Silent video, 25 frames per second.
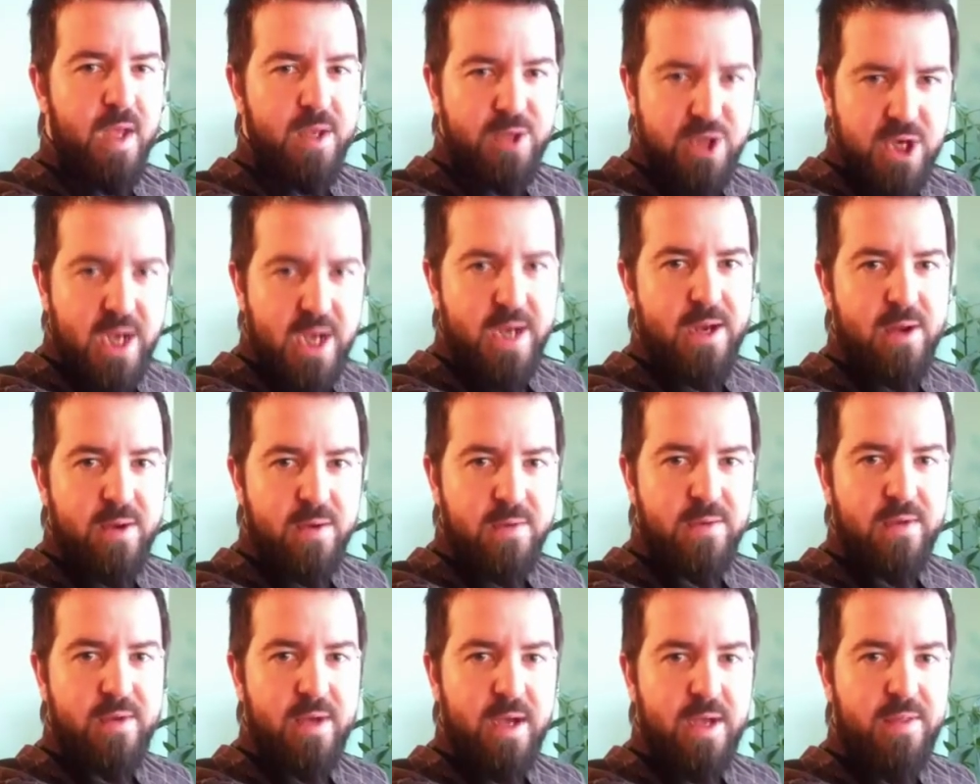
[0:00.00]
check
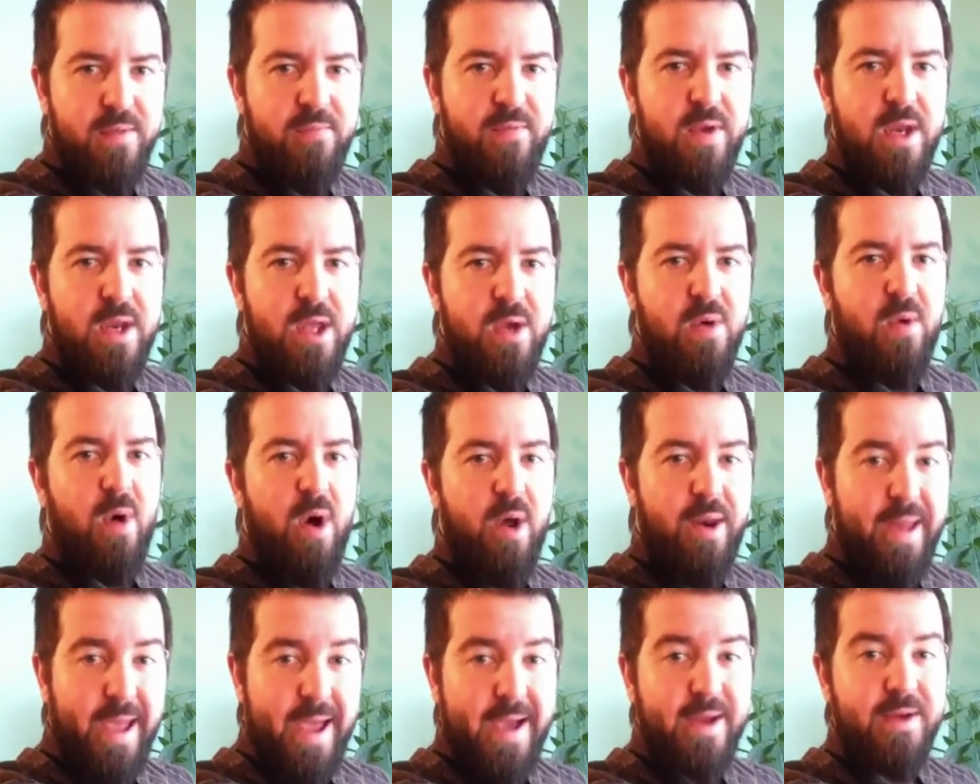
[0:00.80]
out the video
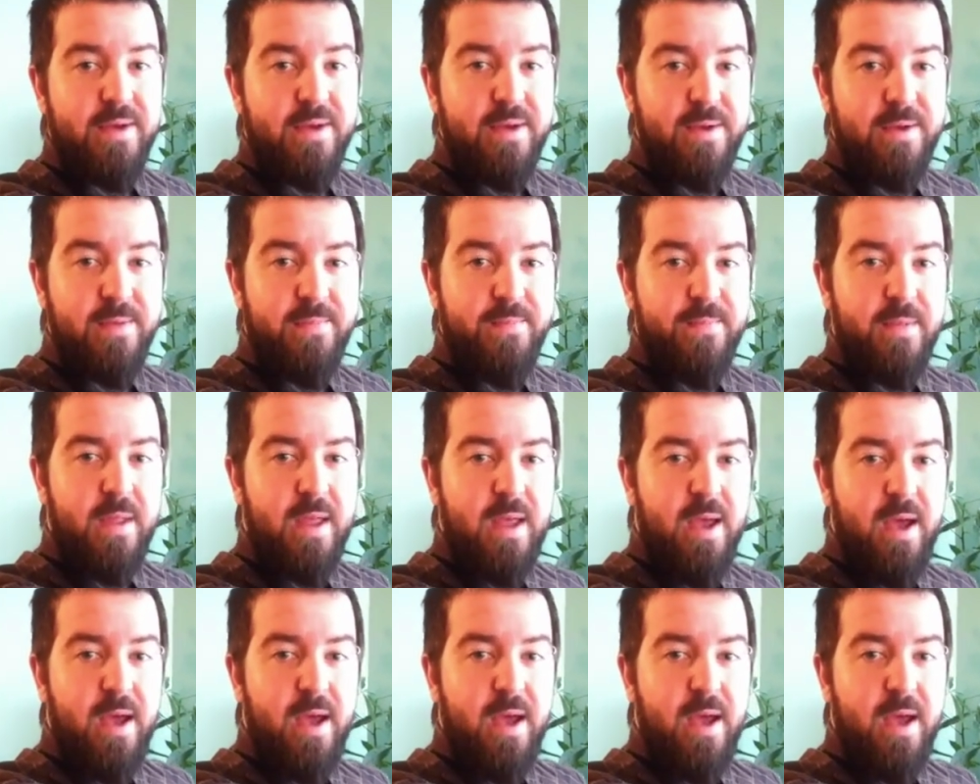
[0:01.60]
on ACTA.